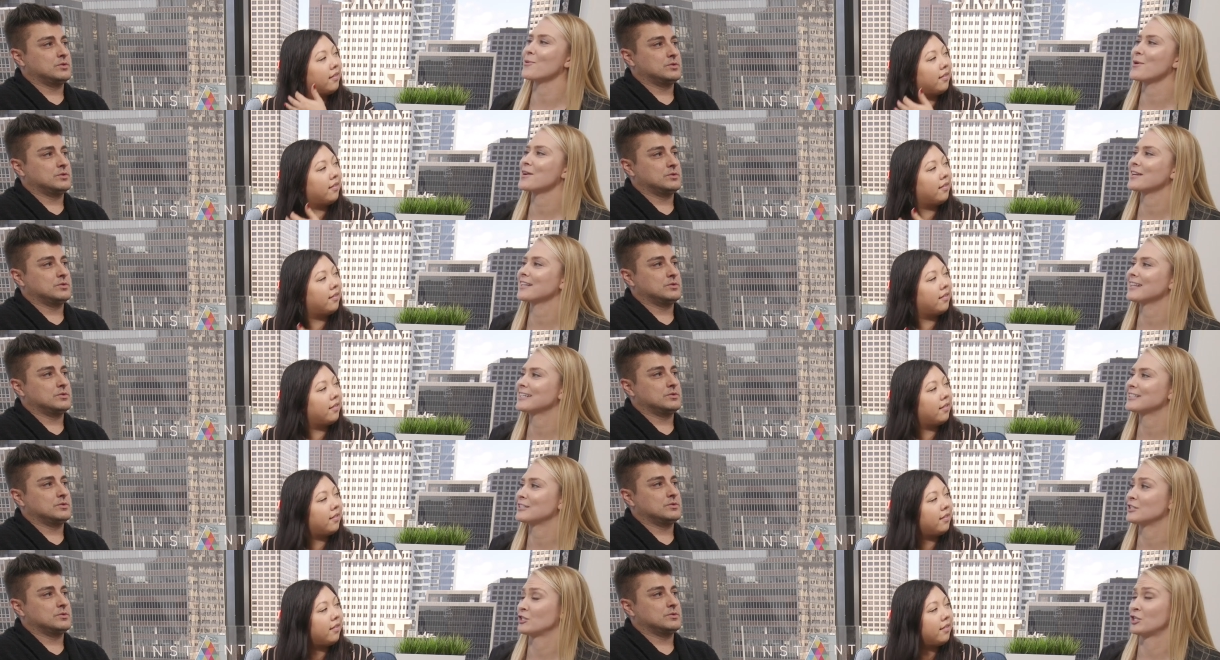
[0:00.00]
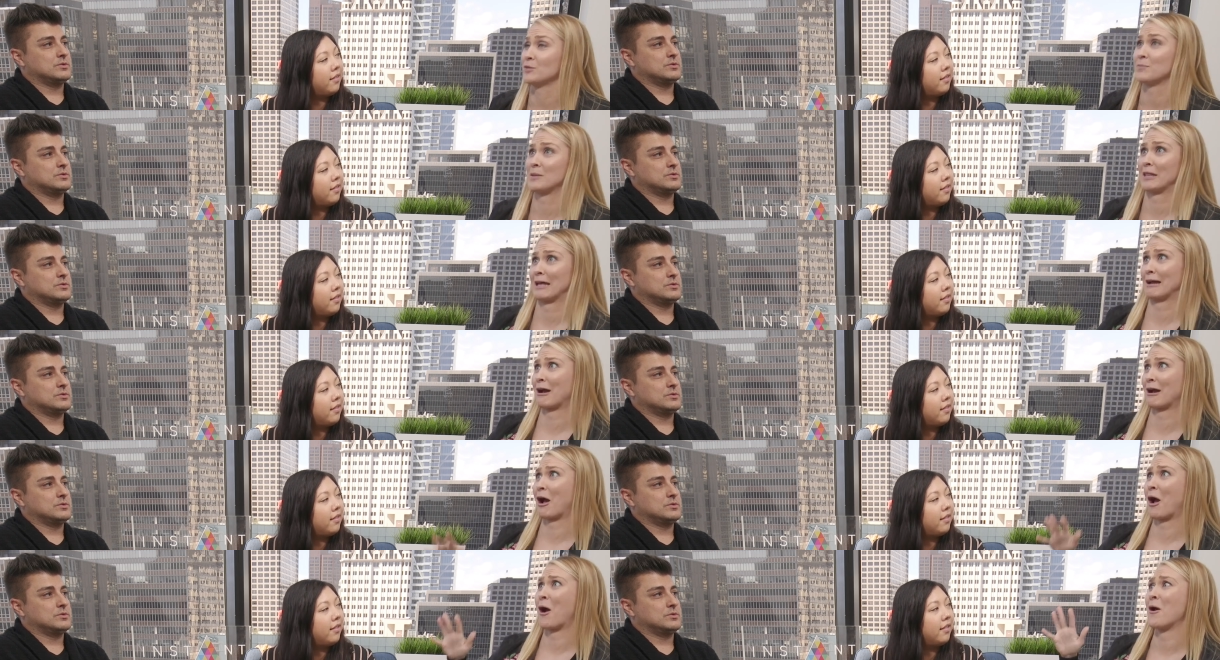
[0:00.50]
Speaker 1: you want to like?" She'd be
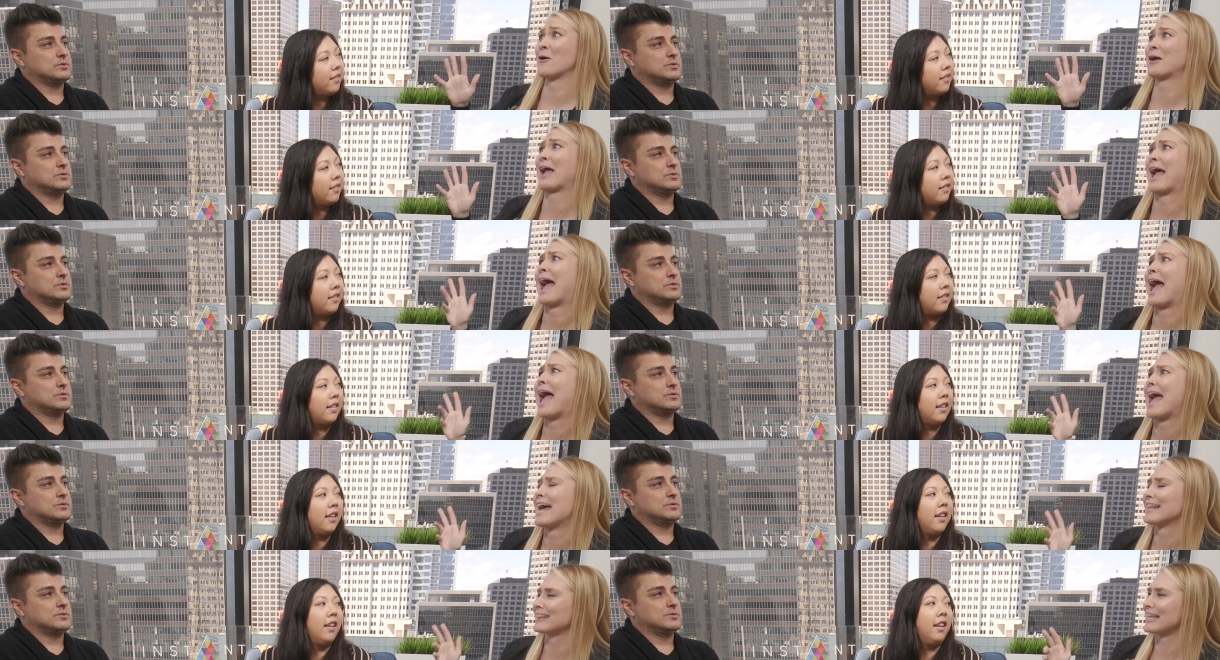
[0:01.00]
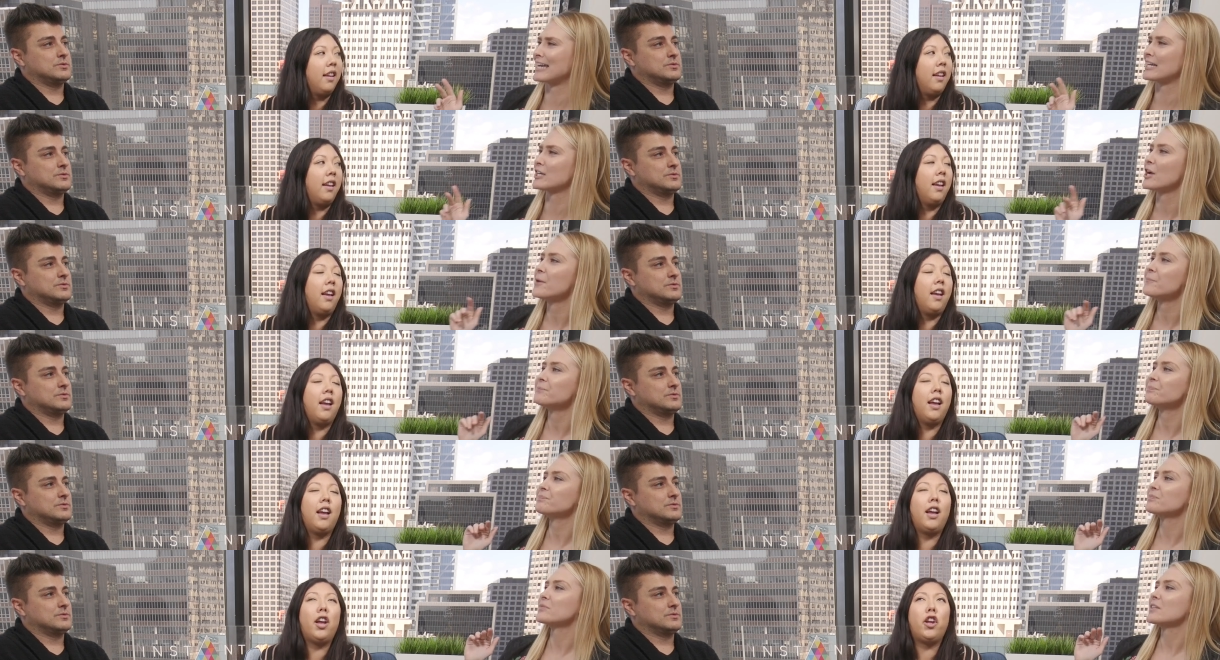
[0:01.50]
like, "Okay." Like,
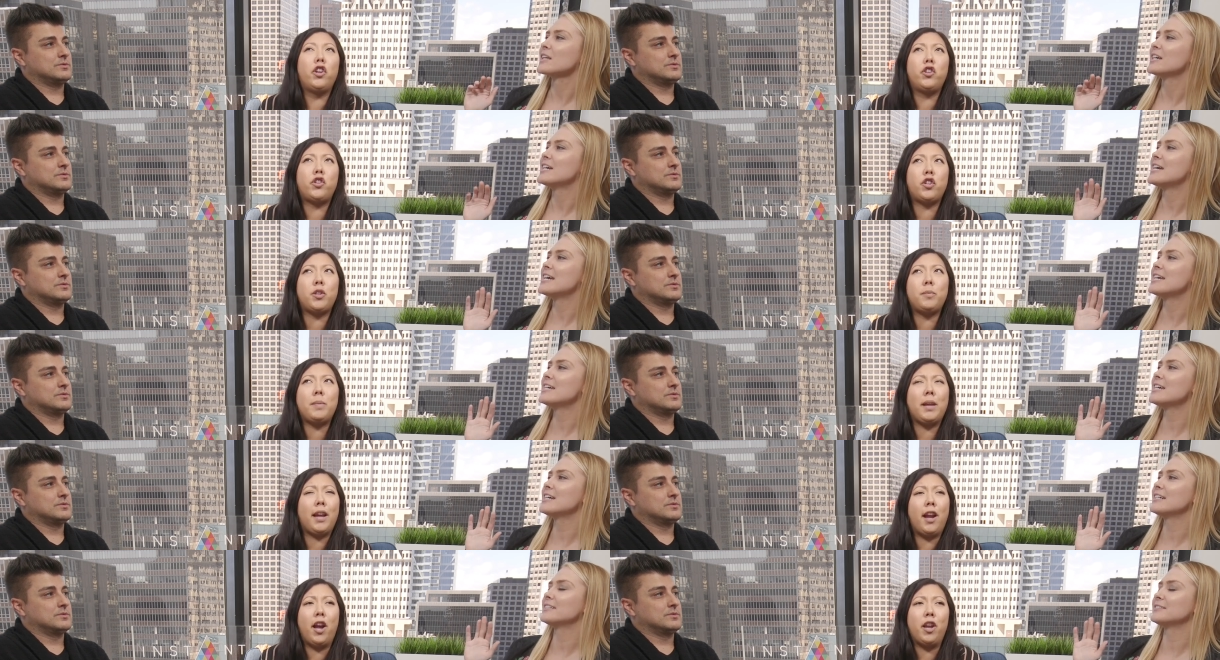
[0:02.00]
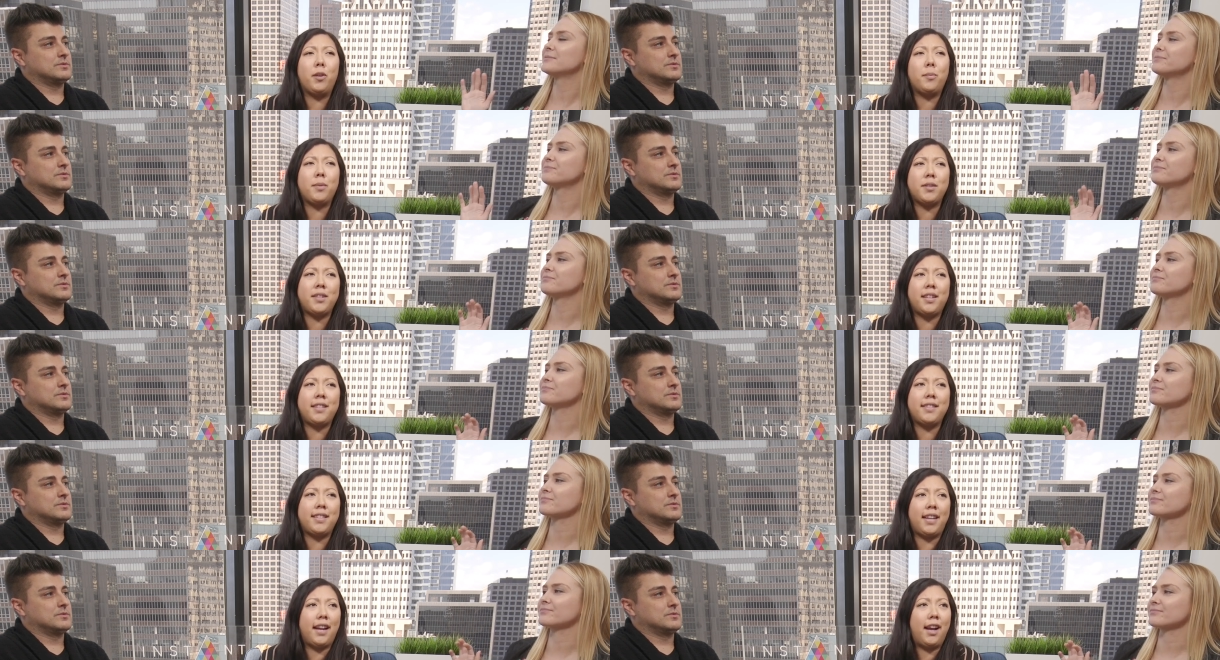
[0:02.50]
Speaker 2: she'd be hundred
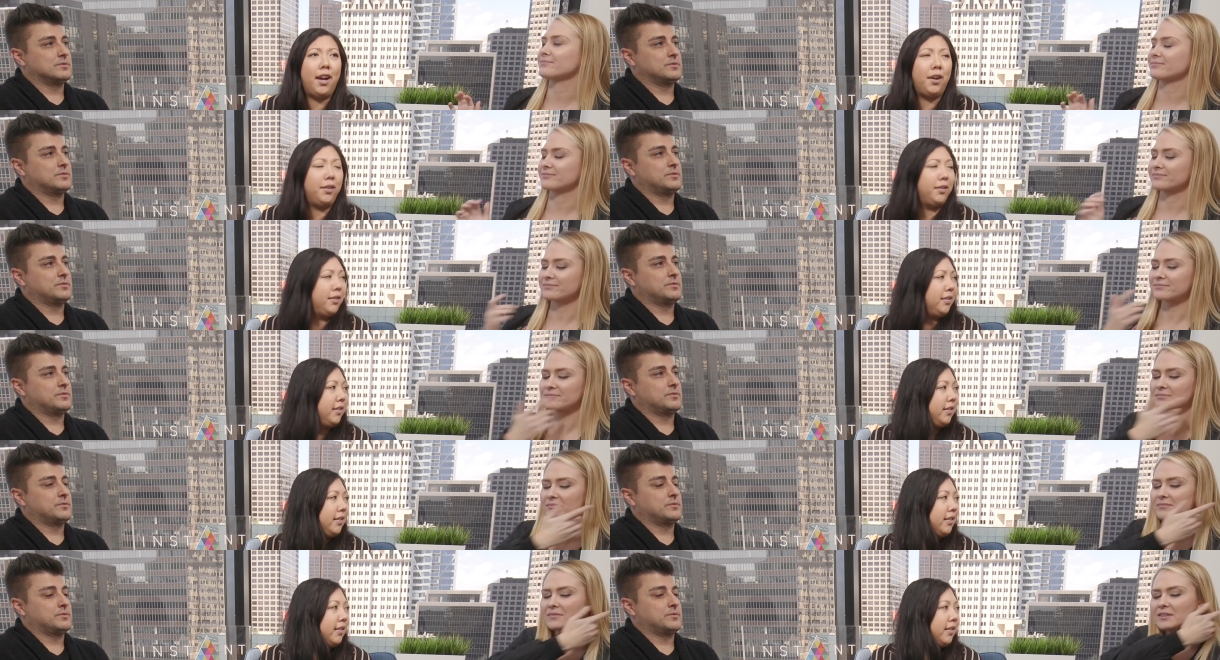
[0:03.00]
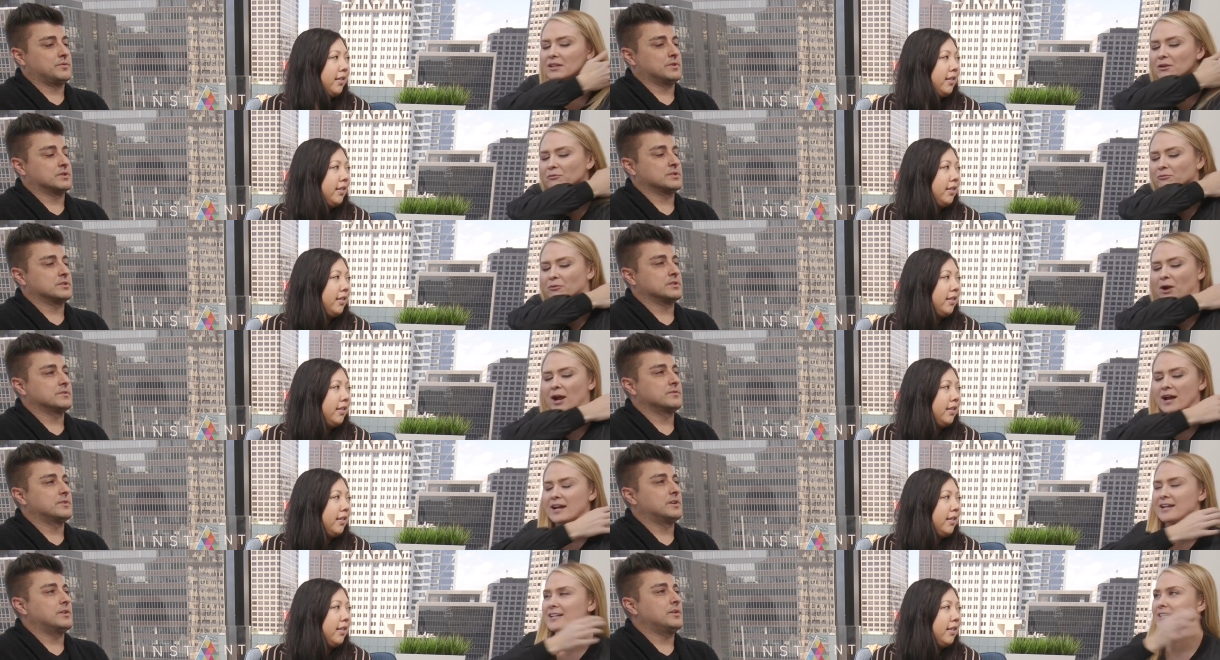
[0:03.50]
percent down.
Speaker 3: First
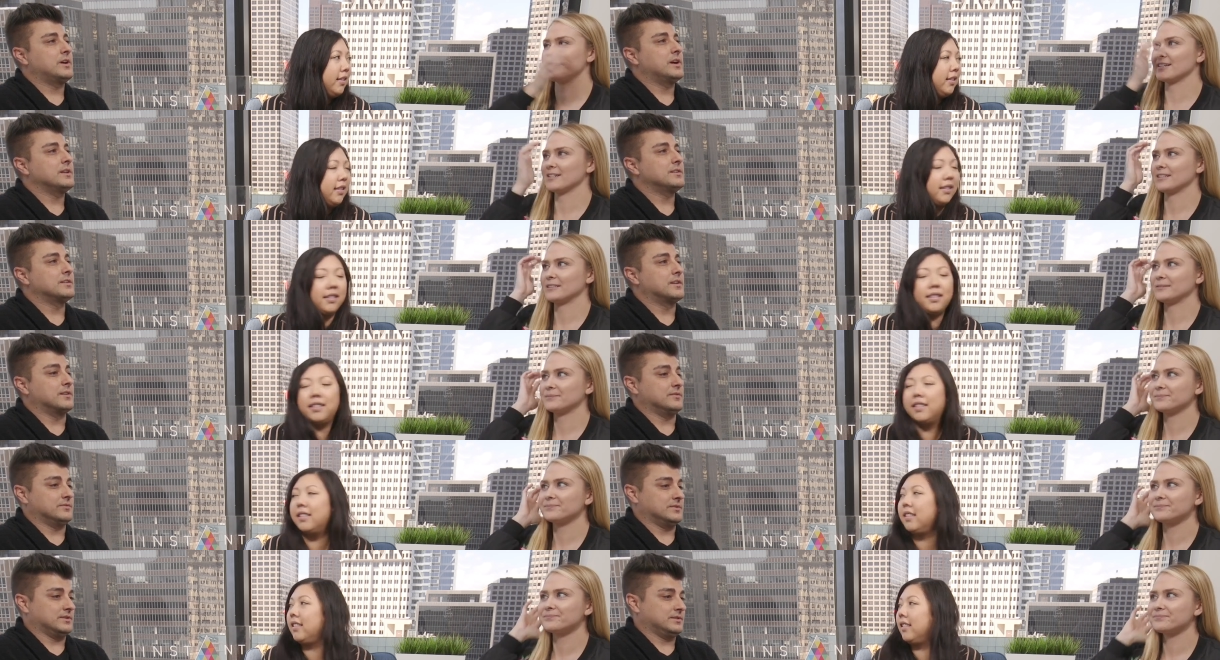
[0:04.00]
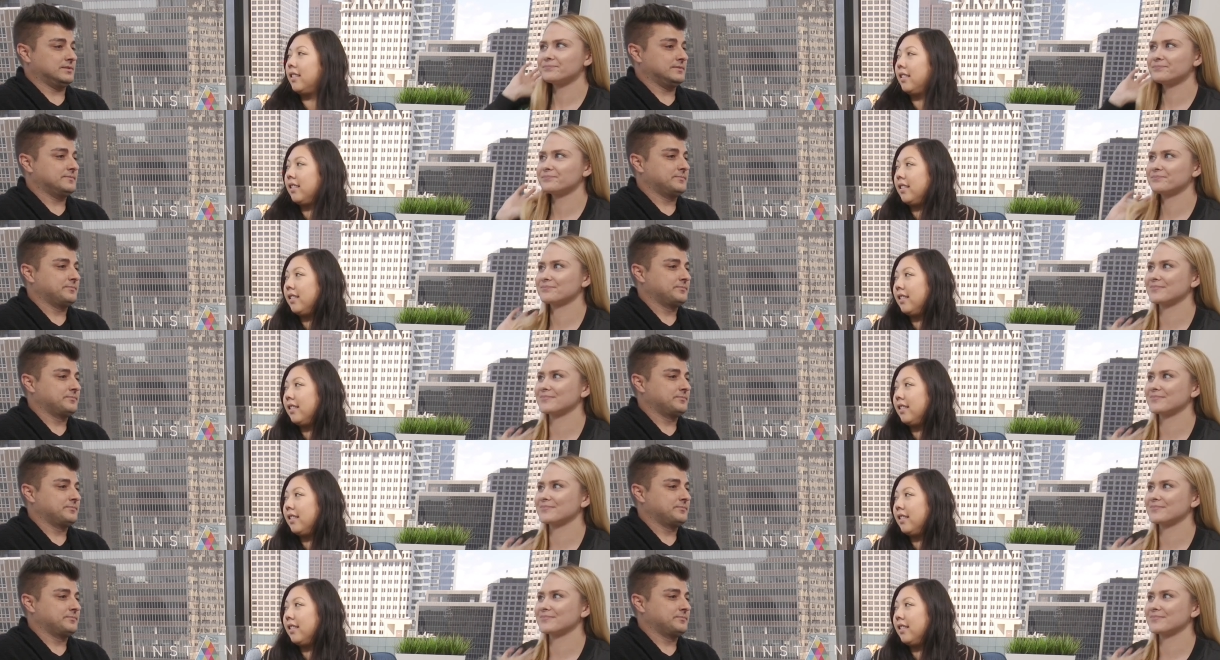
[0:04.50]
right. of all, I love her.